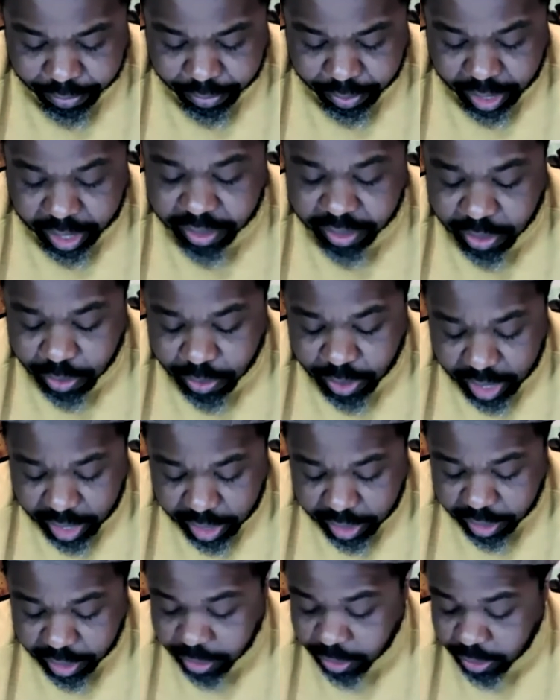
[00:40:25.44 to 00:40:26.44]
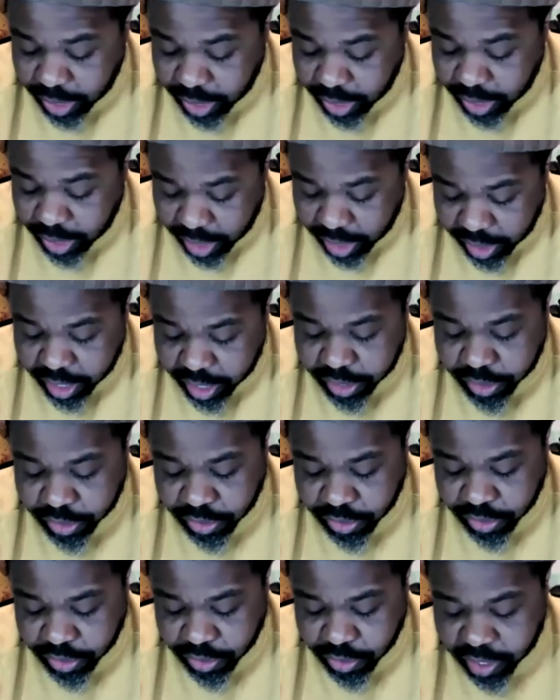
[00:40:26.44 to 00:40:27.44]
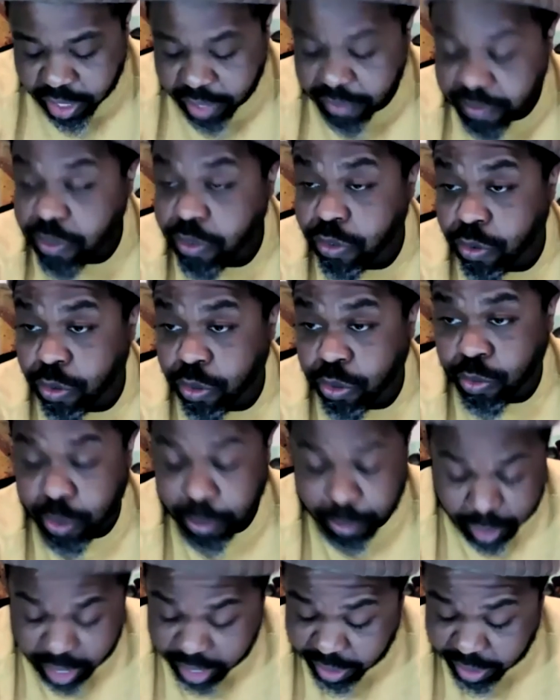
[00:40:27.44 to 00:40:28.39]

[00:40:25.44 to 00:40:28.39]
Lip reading: And so he, little Kenny, understood that funerals were places